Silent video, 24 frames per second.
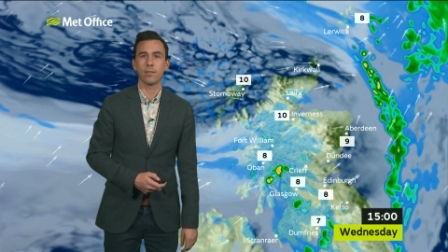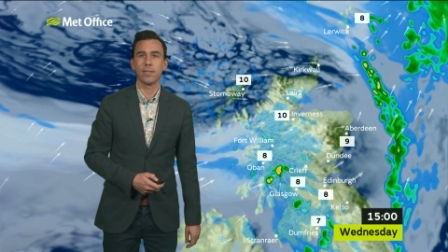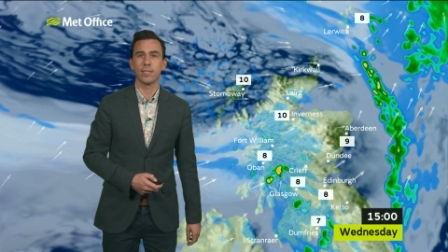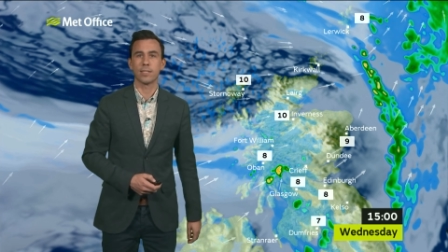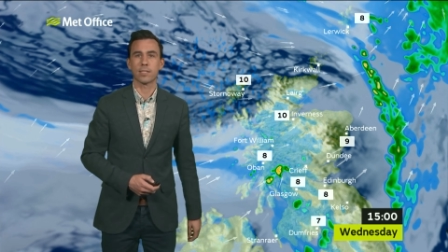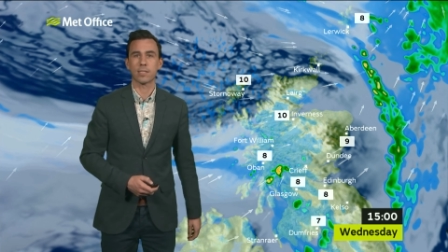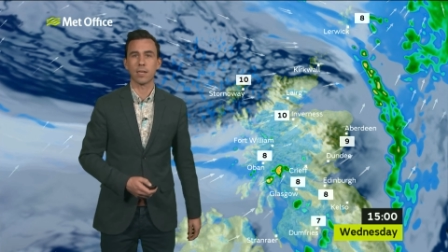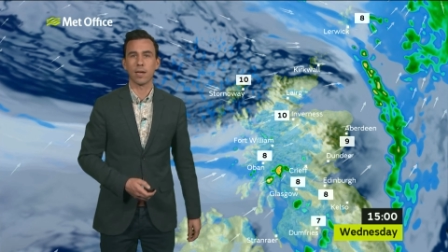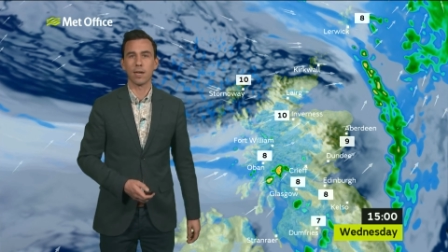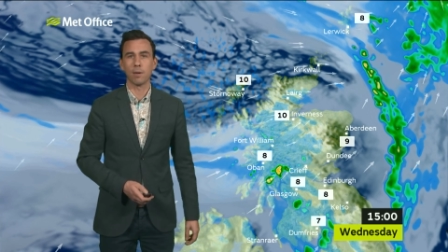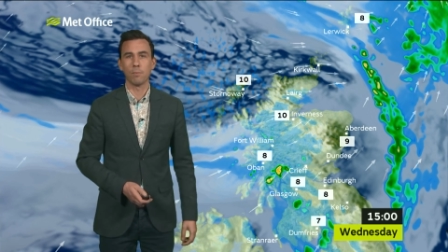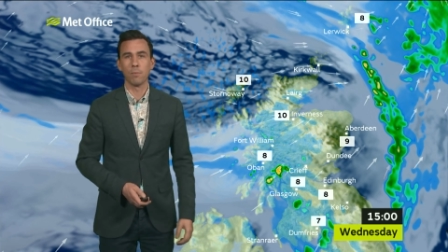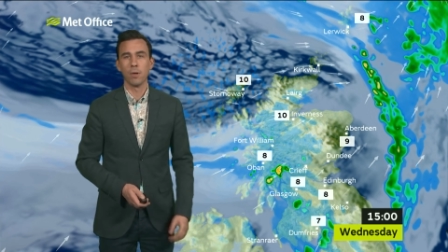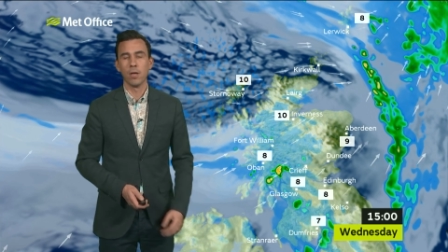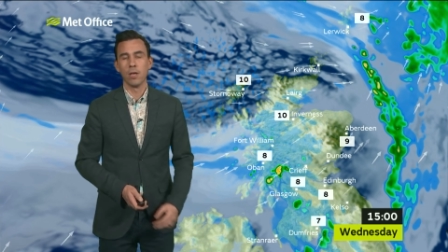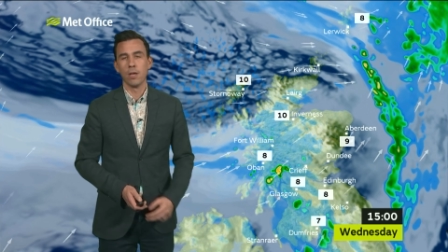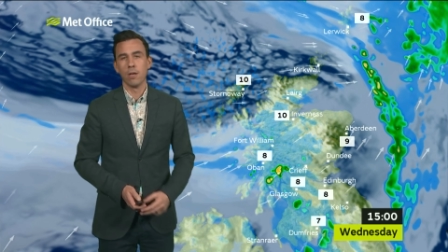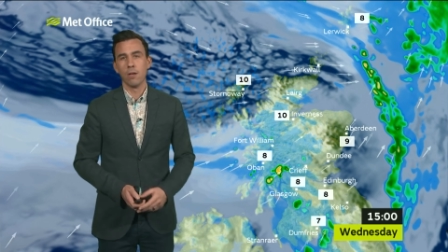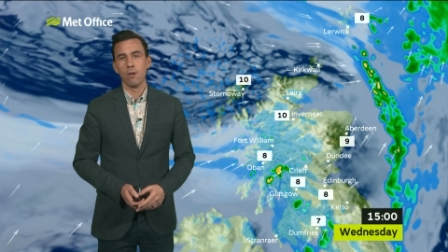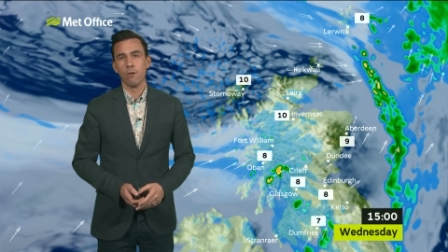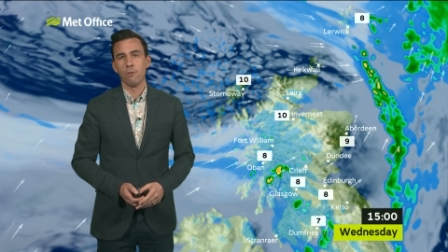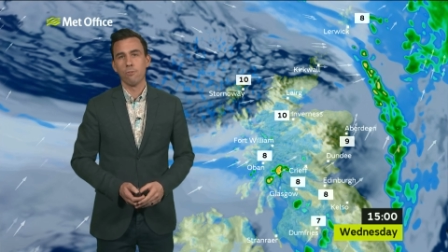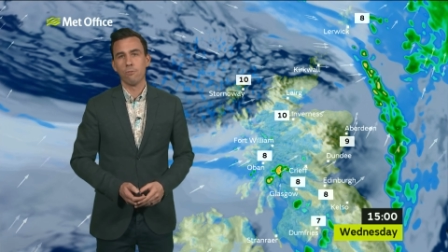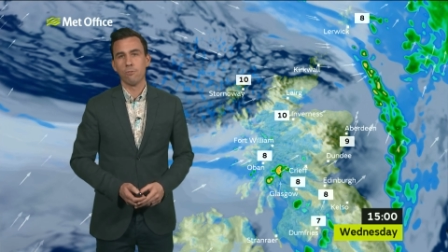this time
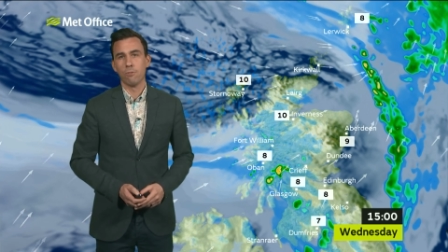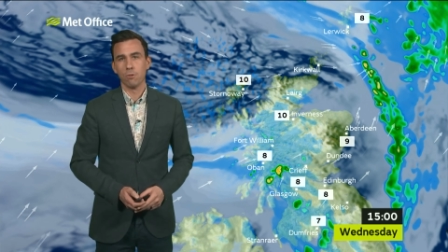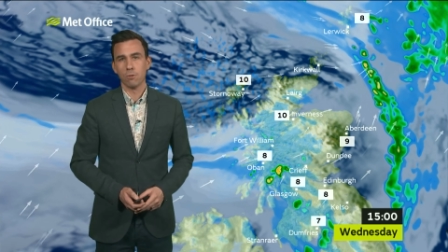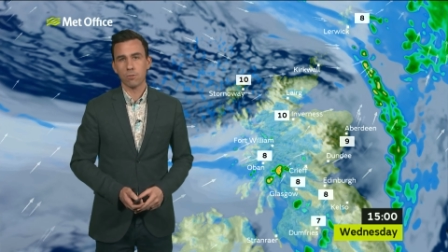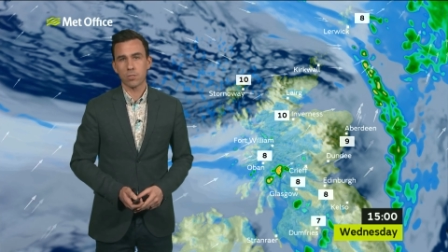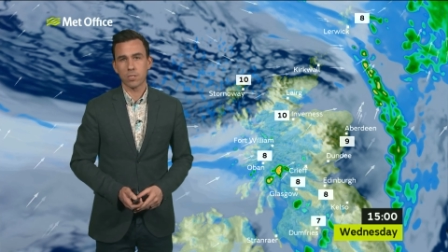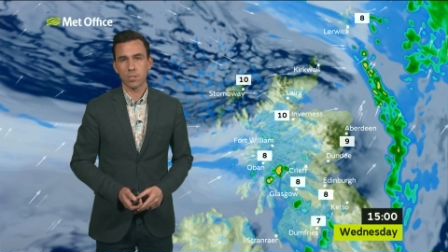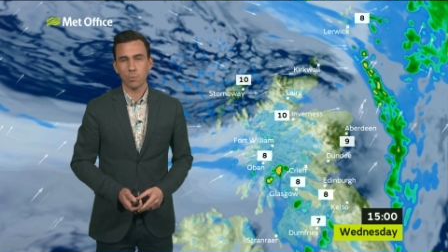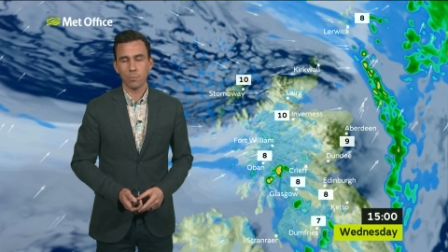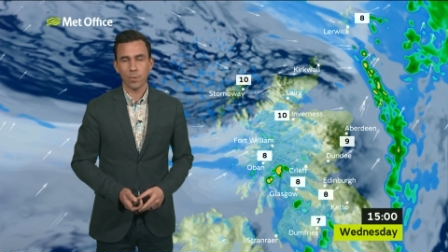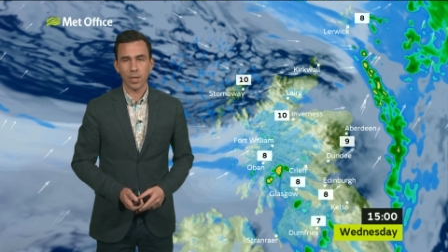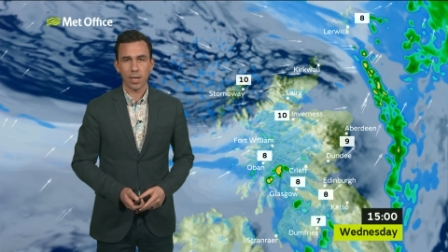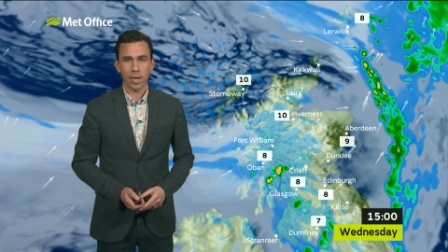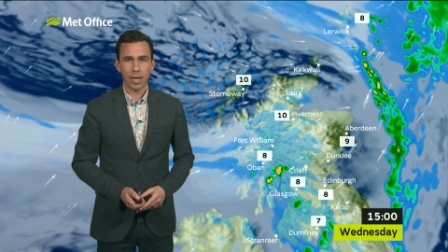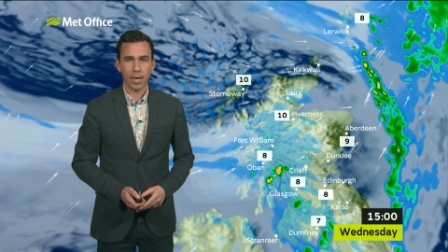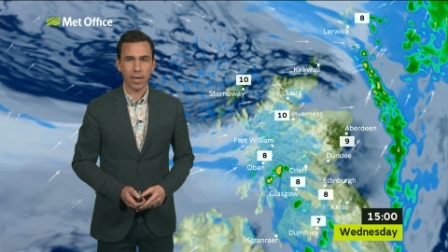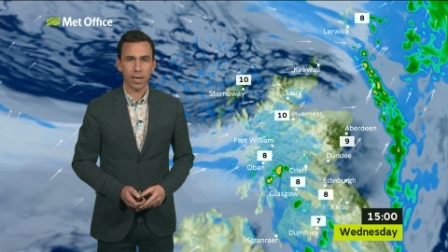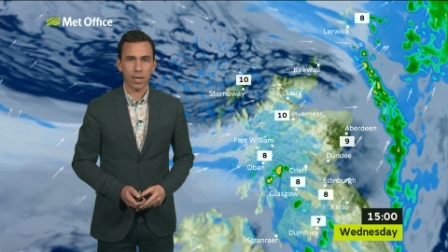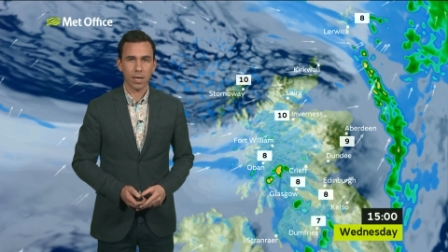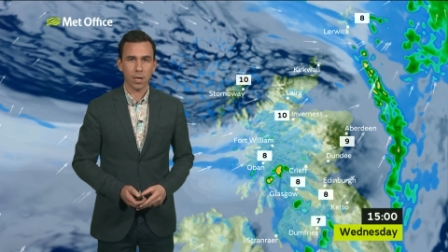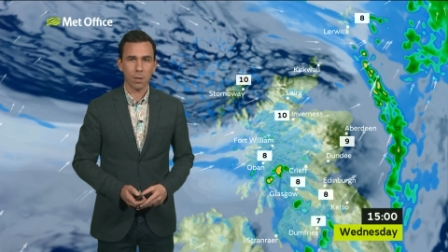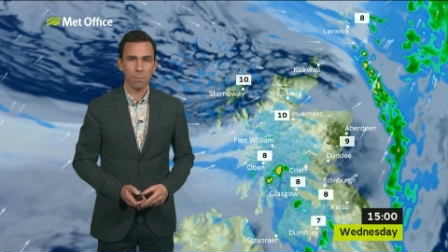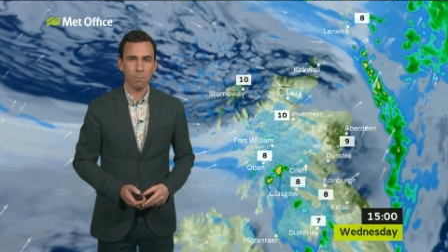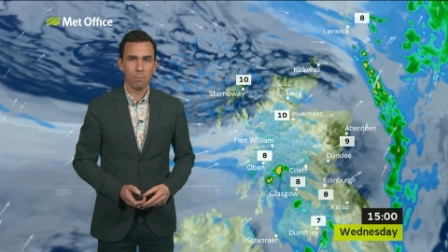for somewhere
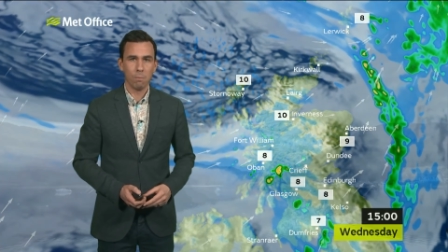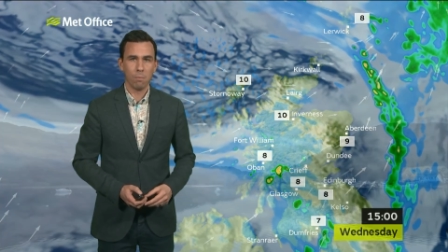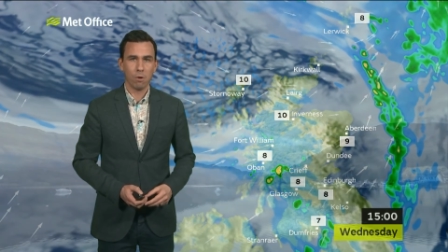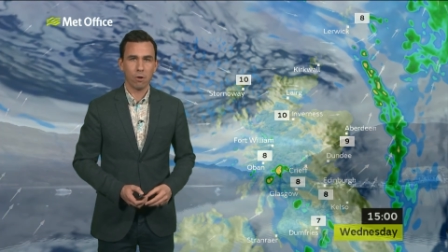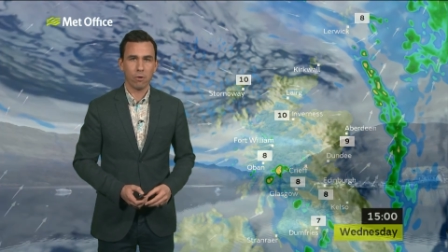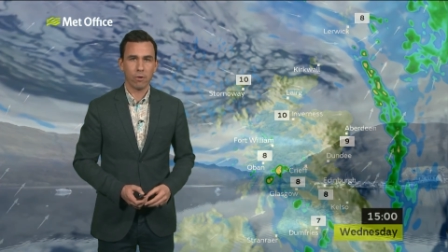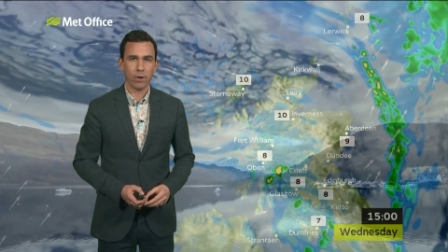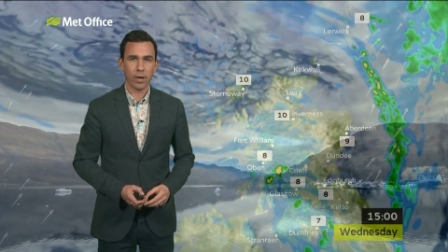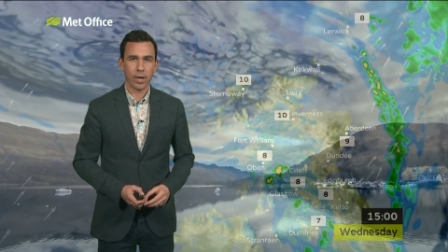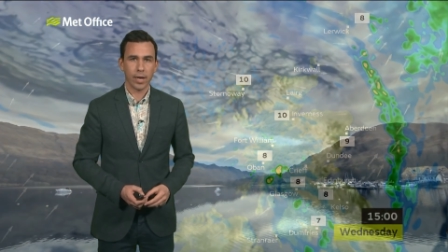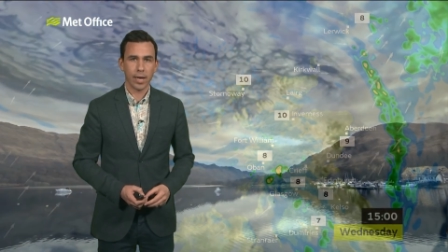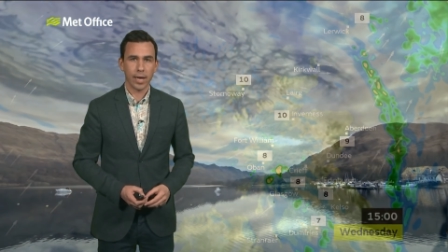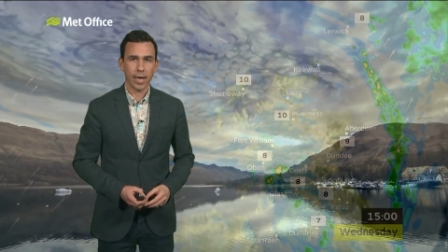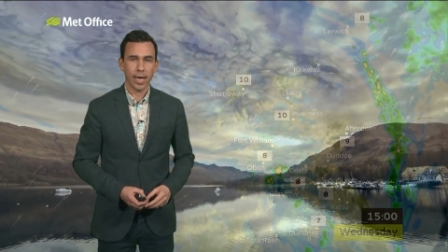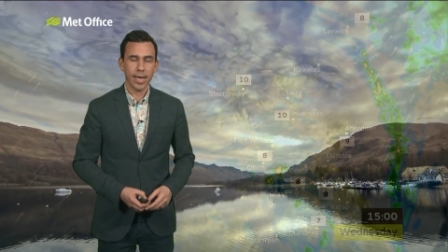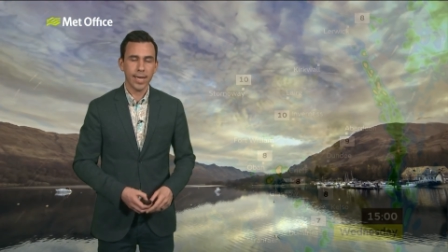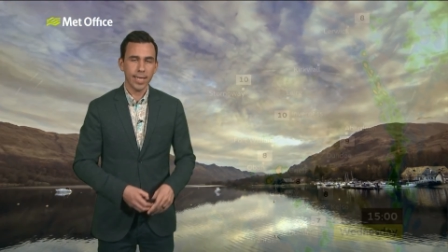like Moray.